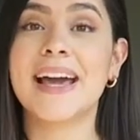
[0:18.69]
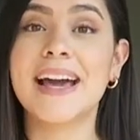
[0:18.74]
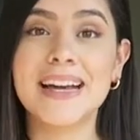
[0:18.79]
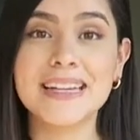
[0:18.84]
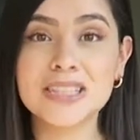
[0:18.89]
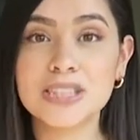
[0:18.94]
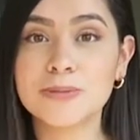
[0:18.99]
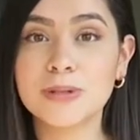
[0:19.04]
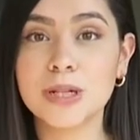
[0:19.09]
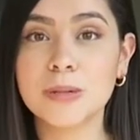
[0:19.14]
I
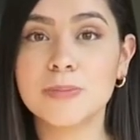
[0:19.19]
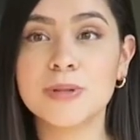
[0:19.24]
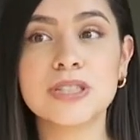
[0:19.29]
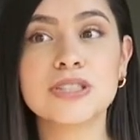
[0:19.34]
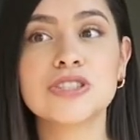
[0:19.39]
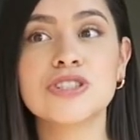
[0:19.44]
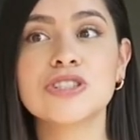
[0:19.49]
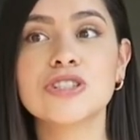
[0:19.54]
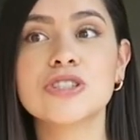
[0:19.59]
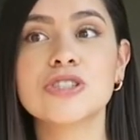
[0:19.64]
had so many
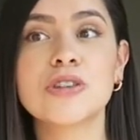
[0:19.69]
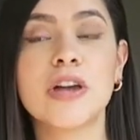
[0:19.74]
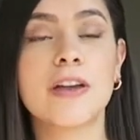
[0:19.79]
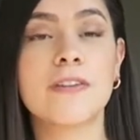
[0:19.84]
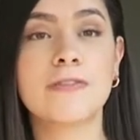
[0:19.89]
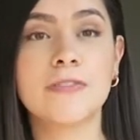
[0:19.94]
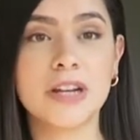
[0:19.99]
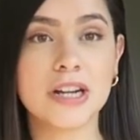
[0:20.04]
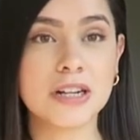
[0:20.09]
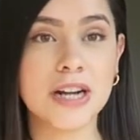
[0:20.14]
pictures, so I
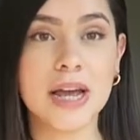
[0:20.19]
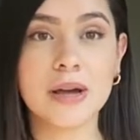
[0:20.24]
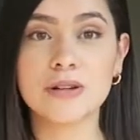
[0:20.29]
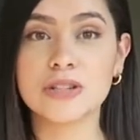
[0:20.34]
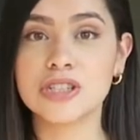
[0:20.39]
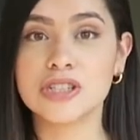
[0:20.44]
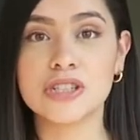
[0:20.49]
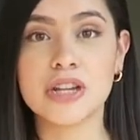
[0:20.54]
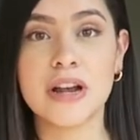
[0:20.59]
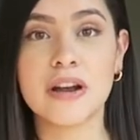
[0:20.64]
figured I would
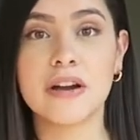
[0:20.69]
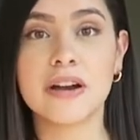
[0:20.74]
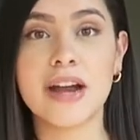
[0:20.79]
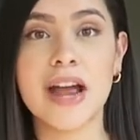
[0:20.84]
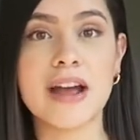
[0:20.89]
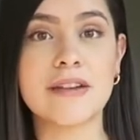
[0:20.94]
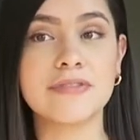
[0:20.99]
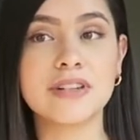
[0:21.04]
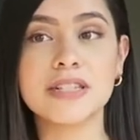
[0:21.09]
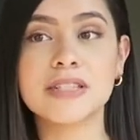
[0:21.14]
share
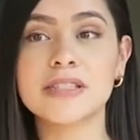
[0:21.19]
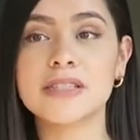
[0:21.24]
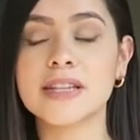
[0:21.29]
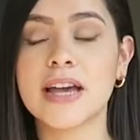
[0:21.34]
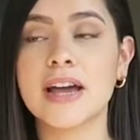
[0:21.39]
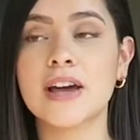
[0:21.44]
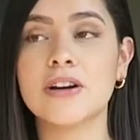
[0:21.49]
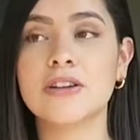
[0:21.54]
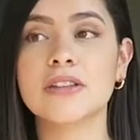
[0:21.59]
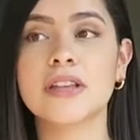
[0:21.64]
every
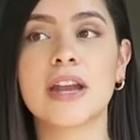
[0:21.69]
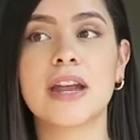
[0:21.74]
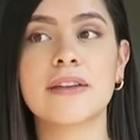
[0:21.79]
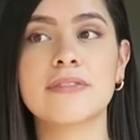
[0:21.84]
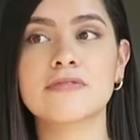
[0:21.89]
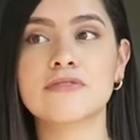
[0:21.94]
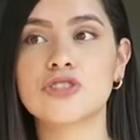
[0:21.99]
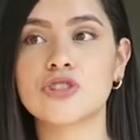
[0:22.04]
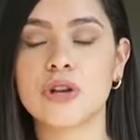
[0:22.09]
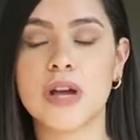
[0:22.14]
style that
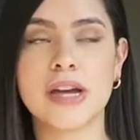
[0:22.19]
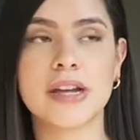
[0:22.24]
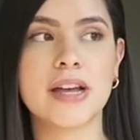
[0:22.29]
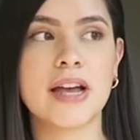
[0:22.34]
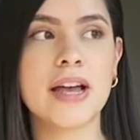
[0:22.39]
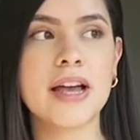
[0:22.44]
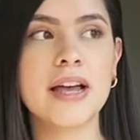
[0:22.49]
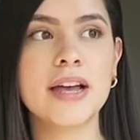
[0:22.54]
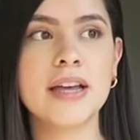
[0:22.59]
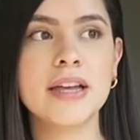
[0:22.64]
I've tried
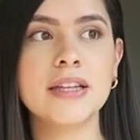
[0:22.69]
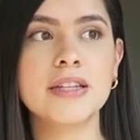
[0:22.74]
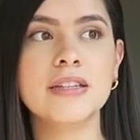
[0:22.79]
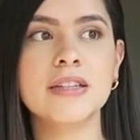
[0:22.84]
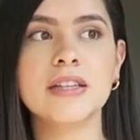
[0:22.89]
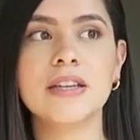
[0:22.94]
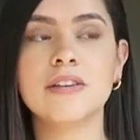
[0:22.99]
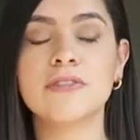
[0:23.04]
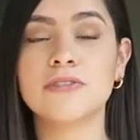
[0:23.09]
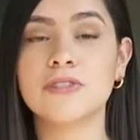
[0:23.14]

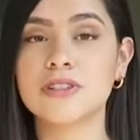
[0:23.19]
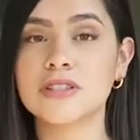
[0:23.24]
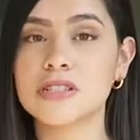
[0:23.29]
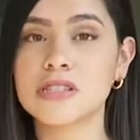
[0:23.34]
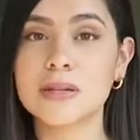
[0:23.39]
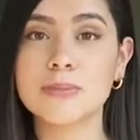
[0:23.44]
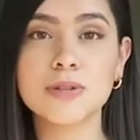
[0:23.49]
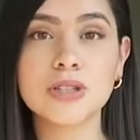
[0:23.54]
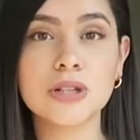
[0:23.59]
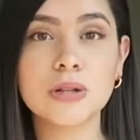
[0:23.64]
on. If you're a
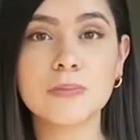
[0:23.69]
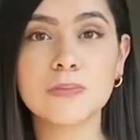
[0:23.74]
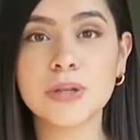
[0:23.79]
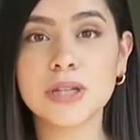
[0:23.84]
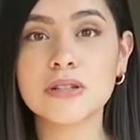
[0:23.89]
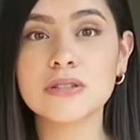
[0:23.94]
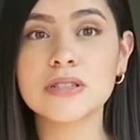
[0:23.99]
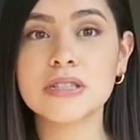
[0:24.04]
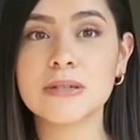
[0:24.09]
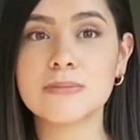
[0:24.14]
similar
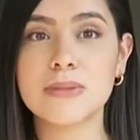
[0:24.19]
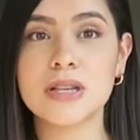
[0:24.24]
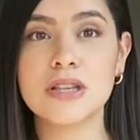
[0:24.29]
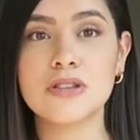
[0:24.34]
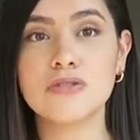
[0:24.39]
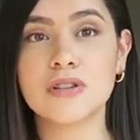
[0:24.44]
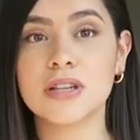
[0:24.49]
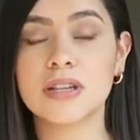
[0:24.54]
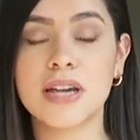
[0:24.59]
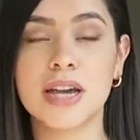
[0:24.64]
build to me,
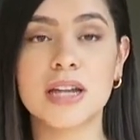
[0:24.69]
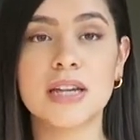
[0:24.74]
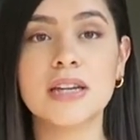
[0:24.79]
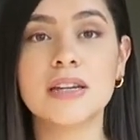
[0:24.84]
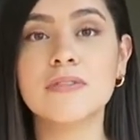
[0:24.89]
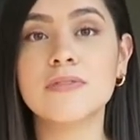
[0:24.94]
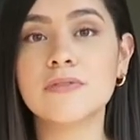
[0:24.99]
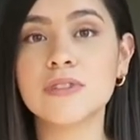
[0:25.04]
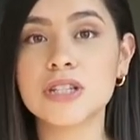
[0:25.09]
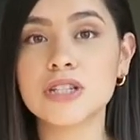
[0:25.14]
you can kind
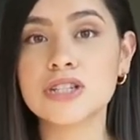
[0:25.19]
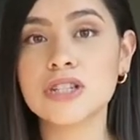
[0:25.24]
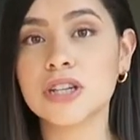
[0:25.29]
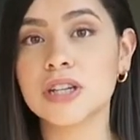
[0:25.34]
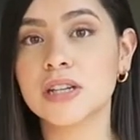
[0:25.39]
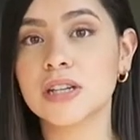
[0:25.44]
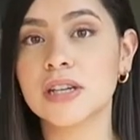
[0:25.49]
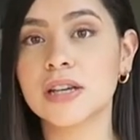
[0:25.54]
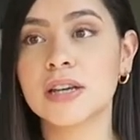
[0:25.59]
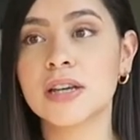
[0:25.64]
of
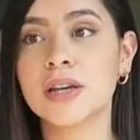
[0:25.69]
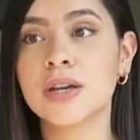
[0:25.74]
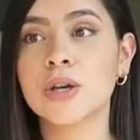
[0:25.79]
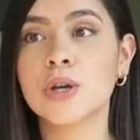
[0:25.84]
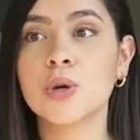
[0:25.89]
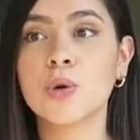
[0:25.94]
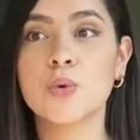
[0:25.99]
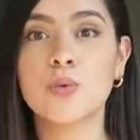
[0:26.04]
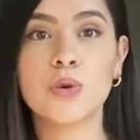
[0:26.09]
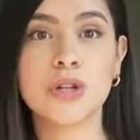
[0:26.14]
envision
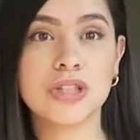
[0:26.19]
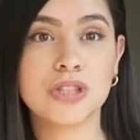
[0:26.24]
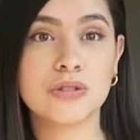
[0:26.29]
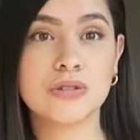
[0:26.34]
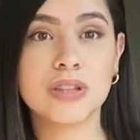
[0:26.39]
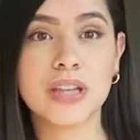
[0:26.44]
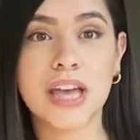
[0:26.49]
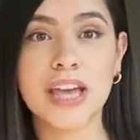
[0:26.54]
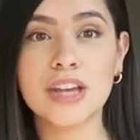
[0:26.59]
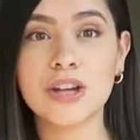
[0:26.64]
what you
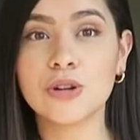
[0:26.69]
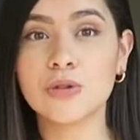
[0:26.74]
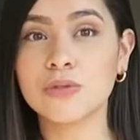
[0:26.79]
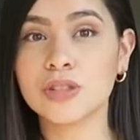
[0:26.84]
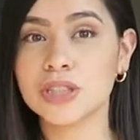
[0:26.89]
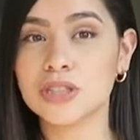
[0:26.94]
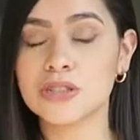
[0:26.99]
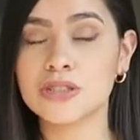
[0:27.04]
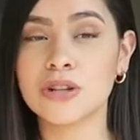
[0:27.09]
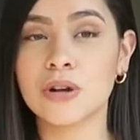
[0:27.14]
like or what
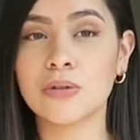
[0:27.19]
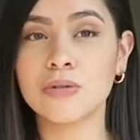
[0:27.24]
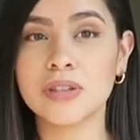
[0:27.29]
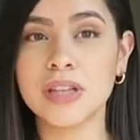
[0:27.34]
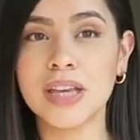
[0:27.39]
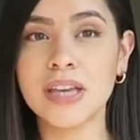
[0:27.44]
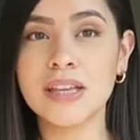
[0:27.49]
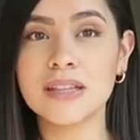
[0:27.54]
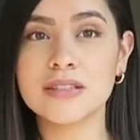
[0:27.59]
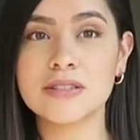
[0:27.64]
you don't
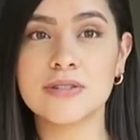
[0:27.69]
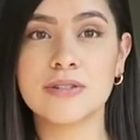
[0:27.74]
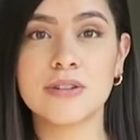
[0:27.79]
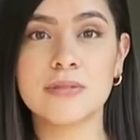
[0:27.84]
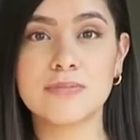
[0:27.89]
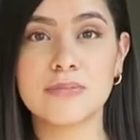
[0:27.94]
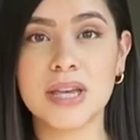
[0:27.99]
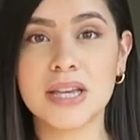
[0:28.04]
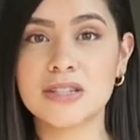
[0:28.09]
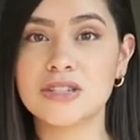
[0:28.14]
like, so it
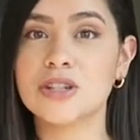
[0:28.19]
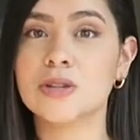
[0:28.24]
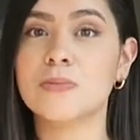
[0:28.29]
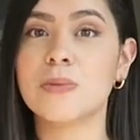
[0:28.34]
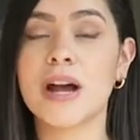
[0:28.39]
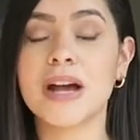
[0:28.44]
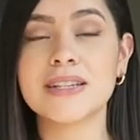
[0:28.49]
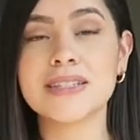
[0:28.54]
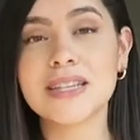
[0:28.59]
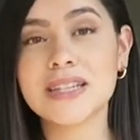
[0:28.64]
makes your
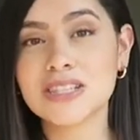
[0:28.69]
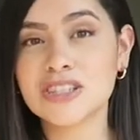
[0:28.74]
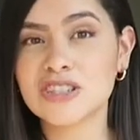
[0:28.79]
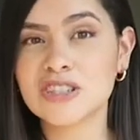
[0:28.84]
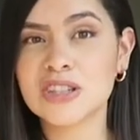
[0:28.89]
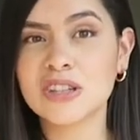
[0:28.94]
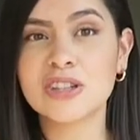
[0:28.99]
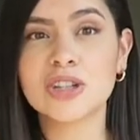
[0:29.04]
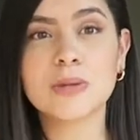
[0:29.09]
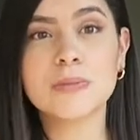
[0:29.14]
process just
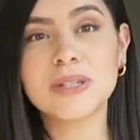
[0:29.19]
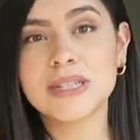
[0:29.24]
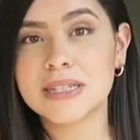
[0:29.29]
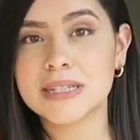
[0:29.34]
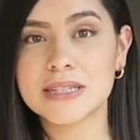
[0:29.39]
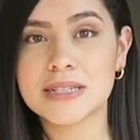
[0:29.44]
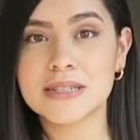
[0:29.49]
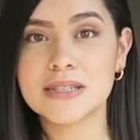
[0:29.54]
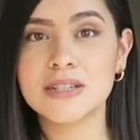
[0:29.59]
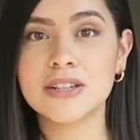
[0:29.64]
a little bit
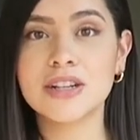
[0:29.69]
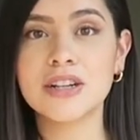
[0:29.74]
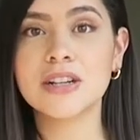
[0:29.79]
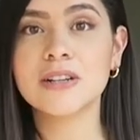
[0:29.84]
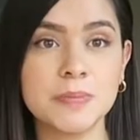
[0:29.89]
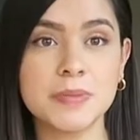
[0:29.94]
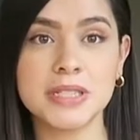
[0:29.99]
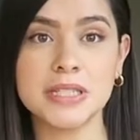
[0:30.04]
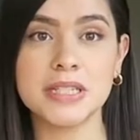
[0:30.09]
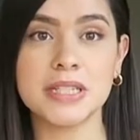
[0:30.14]
easier.
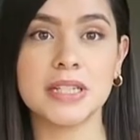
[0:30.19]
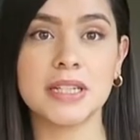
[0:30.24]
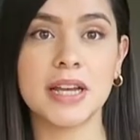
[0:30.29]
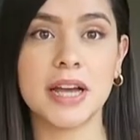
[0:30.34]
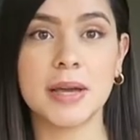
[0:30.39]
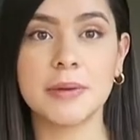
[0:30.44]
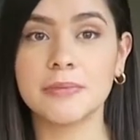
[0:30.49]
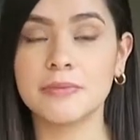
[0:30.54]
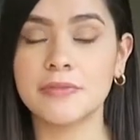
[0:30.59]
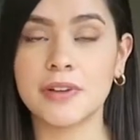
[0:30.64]
Petite,
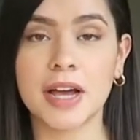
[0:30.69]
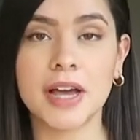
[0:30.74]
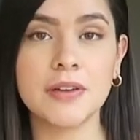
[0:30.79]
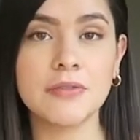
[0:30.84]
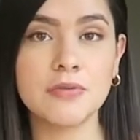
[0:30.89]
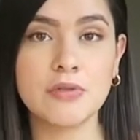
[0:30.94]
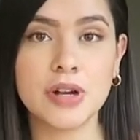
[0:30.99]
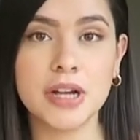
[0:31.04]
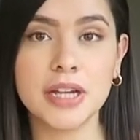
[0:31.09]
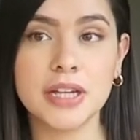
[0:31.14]
I'm
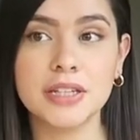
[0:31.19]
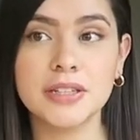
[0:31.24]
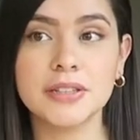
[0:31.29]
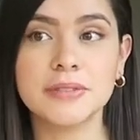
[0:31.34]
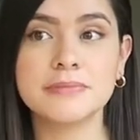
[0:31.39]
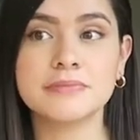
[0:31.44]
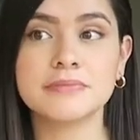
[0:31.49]
5'1".